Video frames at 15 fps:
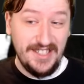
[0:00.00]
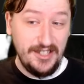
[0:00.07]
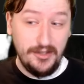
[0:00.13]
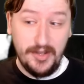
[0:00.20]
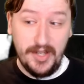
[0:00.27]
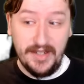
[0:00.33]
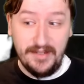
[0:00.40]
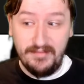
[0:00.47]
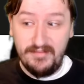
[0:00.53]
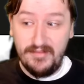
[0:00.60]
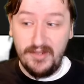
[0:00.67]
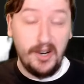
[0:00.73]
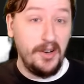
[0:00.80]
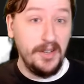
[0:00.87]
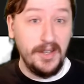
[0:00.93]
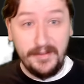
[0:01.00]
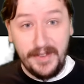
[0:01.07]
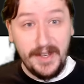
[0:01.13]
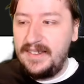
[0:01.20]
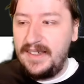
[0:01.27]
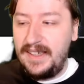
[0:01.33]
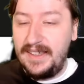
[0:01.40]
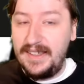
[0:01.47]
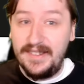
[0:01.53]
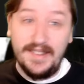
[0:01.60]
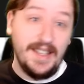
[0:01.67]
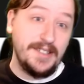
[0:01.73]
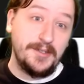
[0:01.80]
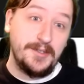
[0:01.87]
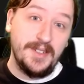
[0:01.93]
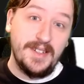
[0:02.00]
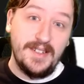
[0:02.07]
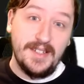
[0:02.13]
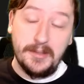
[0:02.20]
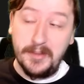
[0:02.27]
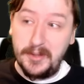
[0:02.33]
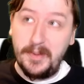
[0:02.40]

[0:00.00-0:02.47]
you get all of them, and that's really awesome,